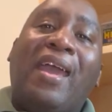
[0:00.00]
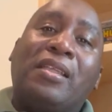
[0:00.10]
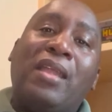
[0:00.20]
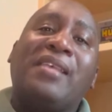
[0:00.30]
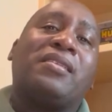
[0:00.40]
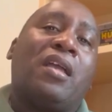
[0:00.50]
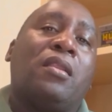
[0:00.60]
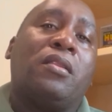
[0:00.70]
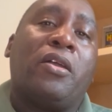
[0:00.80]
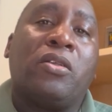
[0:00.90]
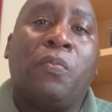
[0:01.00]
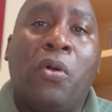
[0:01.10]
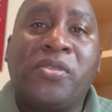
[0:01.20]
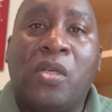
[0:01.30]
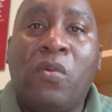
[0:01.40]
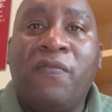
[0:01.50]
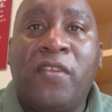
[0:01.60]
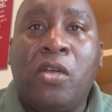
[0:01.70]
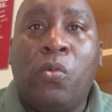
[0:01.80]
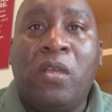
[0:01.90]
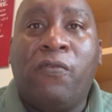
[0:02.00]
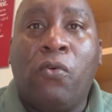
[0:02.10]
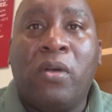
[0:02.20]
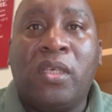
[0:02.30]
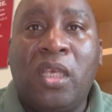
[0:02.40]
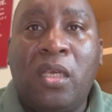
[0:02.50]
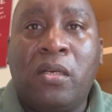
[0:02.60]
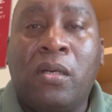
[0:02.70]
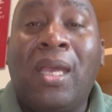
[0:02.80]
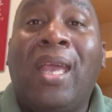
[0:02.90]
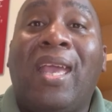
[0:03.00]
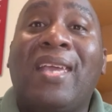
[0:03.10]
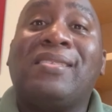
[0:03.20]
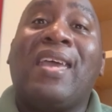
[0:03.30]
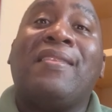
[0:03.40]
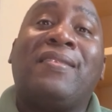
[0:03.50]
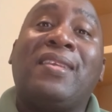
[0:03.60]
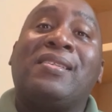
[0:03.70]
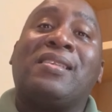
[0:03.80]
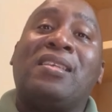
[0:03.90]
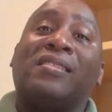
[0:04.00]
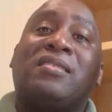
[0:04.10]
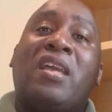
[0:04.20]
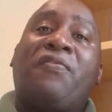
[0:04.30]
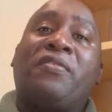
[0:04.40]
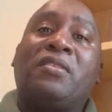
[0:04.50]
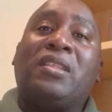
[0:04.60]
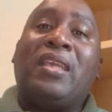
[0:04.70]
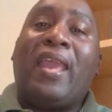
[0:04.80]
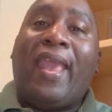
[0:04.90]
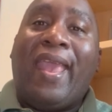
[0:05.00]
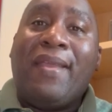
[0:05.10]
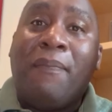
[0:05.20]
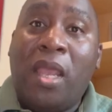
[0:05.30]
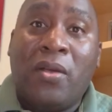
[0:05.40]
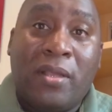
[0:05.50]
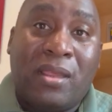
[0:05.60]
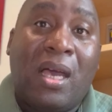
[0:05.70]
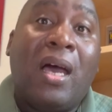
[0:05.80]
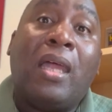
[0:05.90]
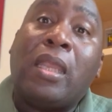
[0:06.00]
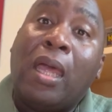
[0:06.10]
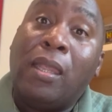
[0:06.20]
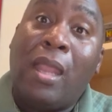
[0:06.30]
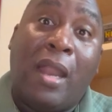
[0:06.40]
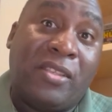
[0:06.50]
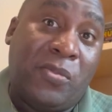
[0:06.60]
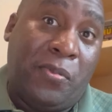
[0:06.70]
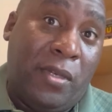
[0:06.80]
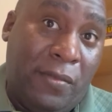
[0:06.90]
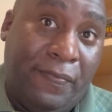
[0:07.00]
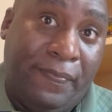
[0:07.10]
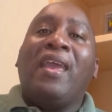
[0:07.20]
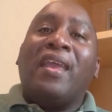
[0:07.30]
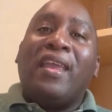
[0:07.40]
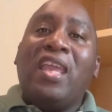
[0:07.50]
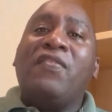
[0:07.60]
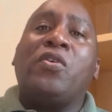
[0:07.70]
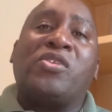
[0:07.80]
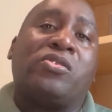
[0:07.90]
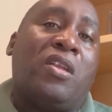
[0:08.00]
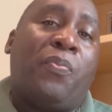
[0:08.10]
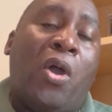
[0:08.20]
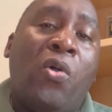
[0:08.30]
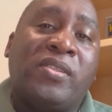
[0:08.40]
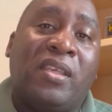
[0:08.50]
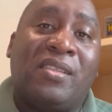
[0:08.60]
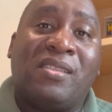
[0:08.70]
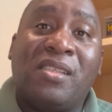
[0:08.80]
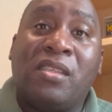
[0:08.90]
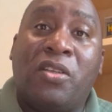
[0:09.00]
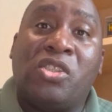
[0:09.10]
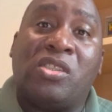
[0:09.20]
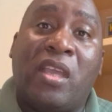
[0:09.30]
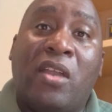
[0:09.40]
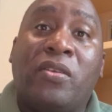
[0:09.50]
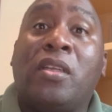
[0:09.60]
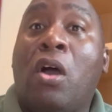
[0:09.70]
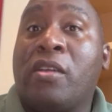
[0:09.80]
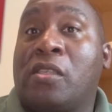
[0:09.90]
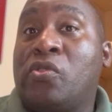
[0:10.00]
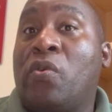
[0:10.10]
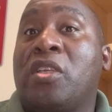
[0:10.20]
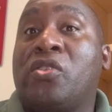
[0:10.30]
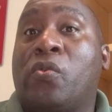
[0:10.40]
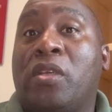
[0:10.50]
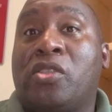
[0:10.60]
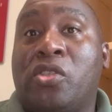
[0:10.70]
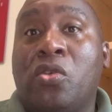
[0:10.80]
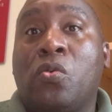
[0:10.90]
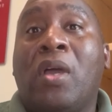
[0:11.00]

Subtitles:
the last thing I learned posting one video a week for a year is that this is definitely a marathon, not a sprint. Even though I started posting consistently on this channel in August of 2022,